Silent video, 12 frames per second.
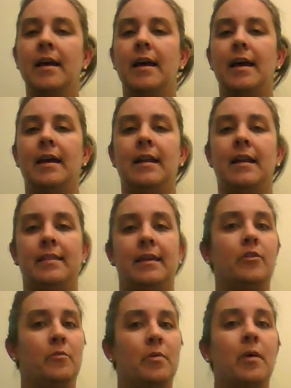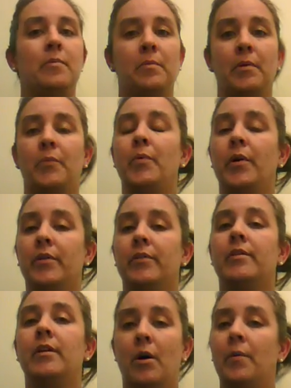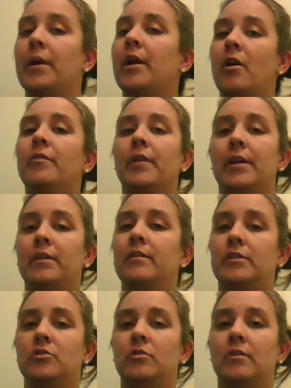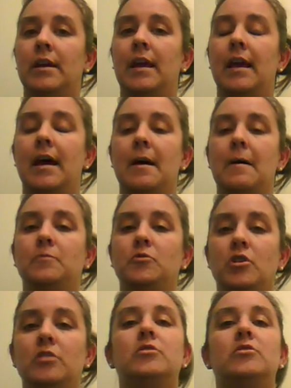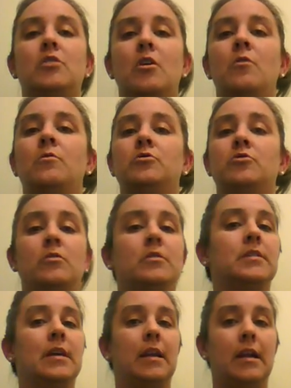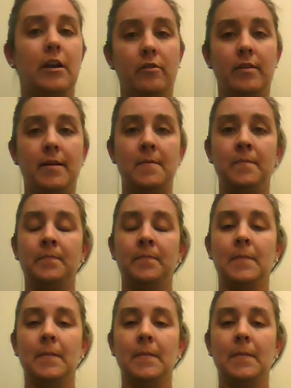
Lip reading: And I think they're probably worth going over individually just so students can hear them.